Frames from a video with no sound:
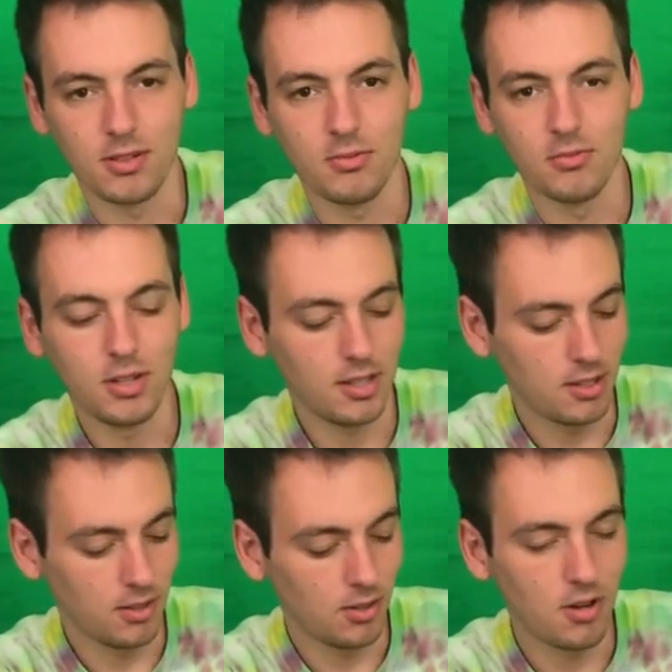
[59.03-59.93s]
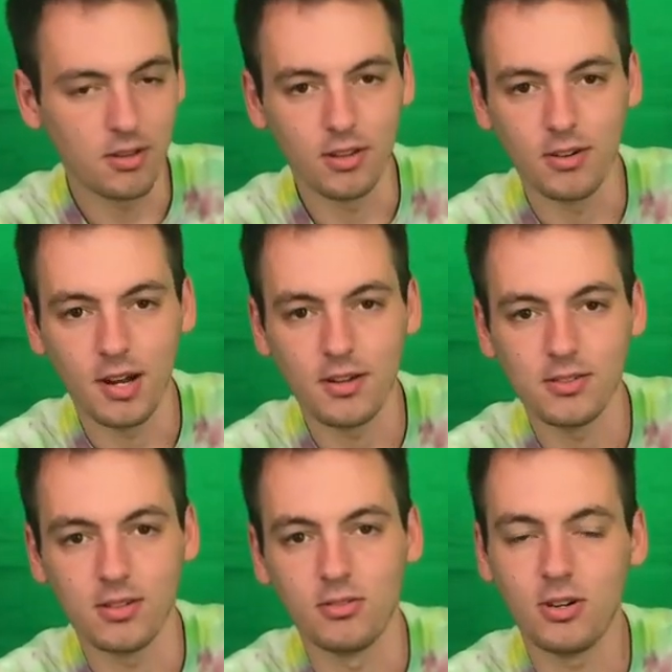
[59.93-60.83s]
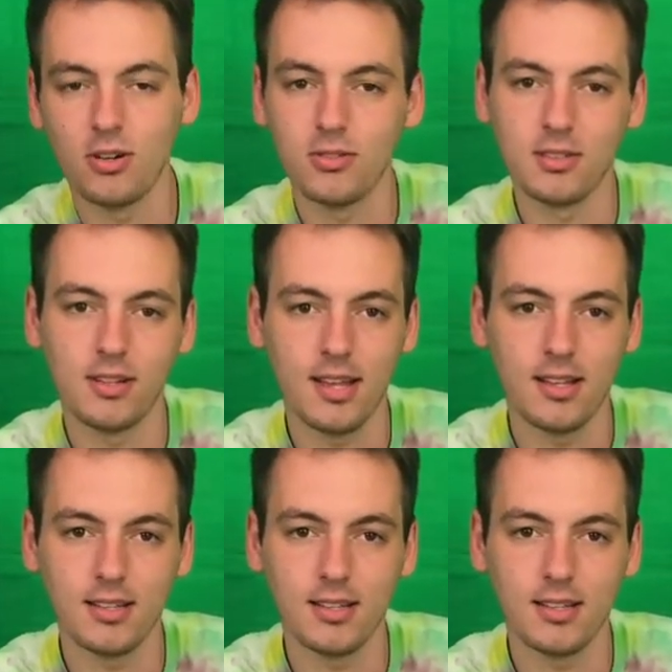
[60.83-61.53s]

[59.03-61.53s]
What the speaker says: really low to the ground, so turtles, snakes,